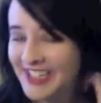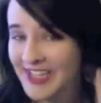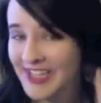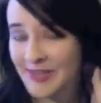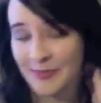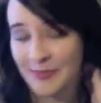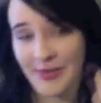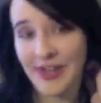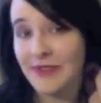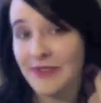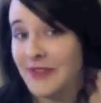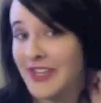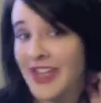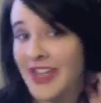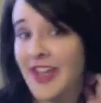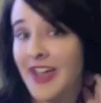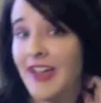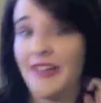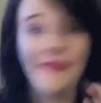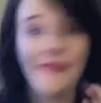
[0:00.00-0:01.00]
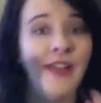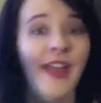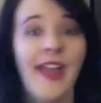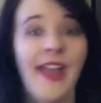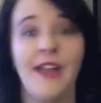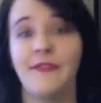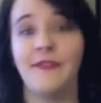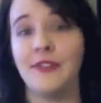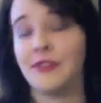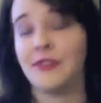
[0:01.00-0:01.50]
but anyway, yeah, I
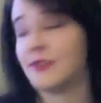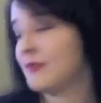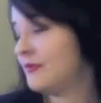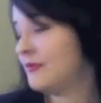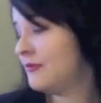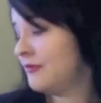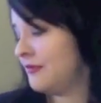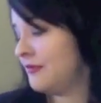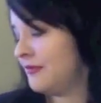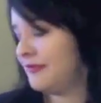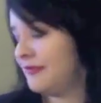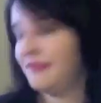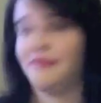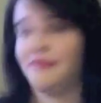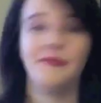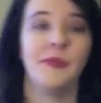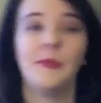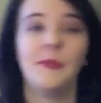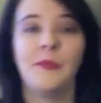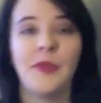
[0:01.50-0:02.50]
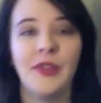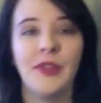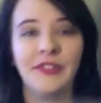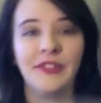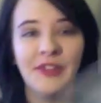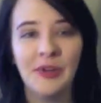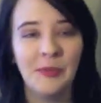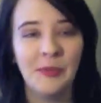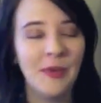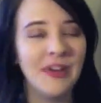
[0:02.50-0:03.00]
have this good
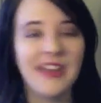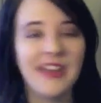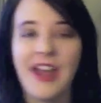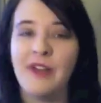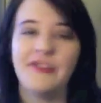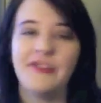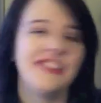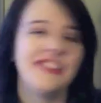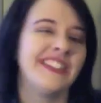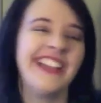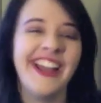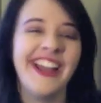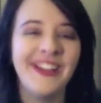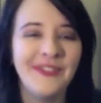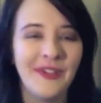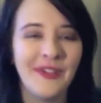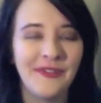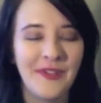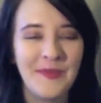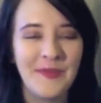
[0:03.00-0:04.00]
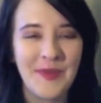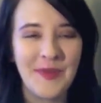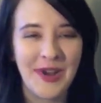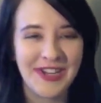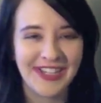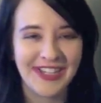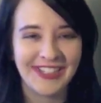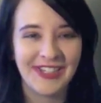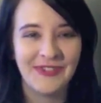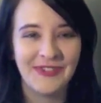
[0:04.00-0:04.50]
little book now, which is kind of a fun
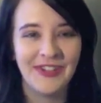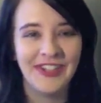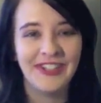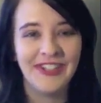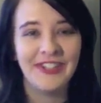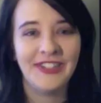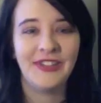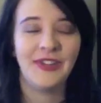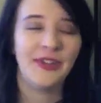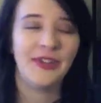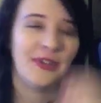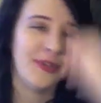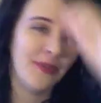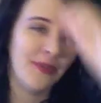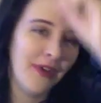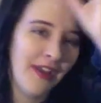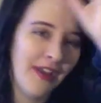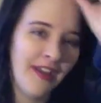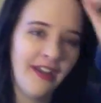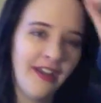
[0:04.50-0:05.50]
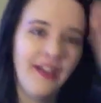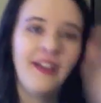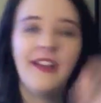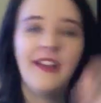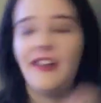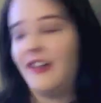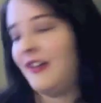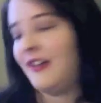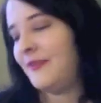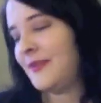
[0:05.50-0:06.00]
project I wanted to do.
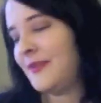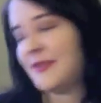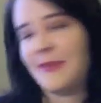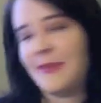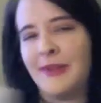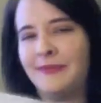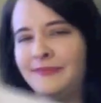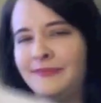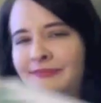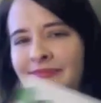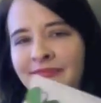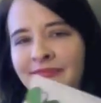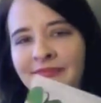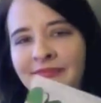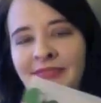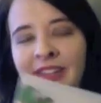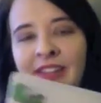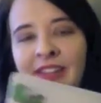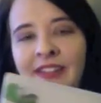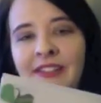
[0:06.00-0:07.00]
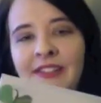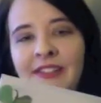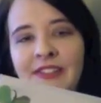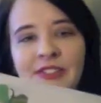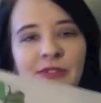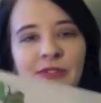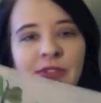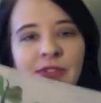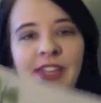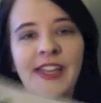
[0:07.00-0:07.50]
It's about
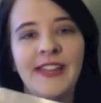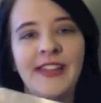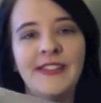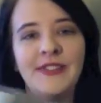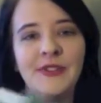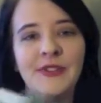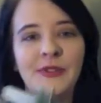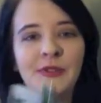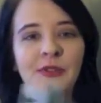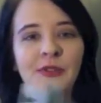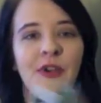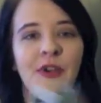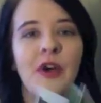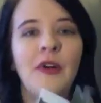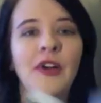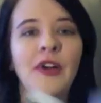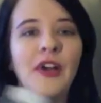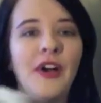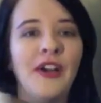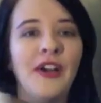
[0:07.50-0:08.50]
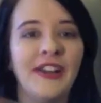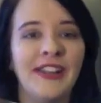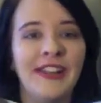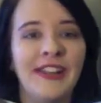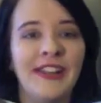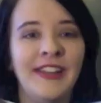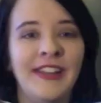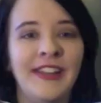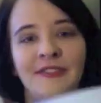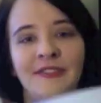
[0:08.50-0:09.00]
two kids who grow a
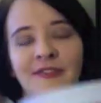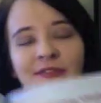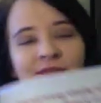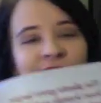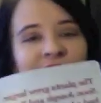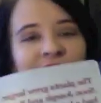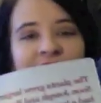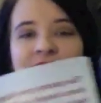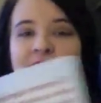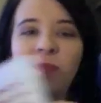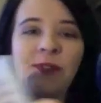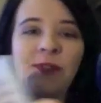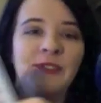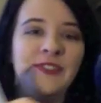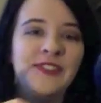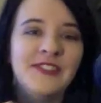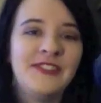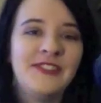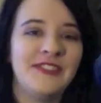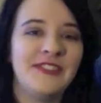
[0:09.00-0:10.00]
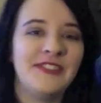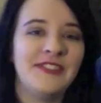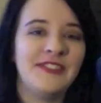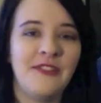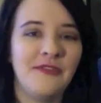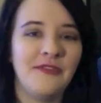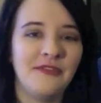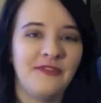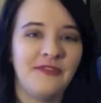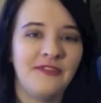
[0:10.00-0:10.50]
garden of vegetables and
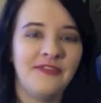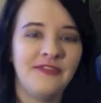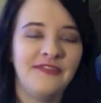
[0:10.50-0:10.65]
stuff.